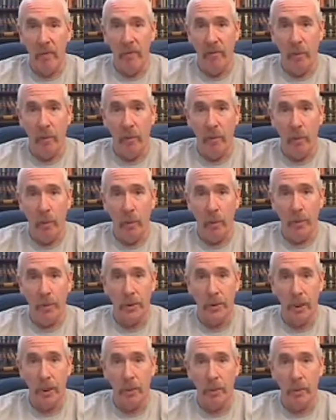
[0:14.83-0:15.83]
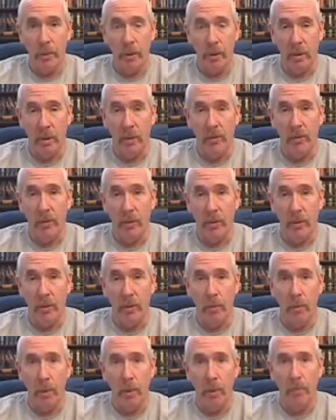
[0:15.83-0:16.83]
very important tip for the
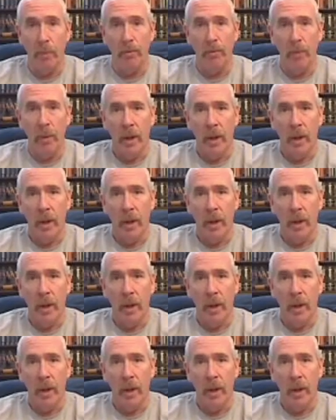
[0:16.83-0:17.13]
new year.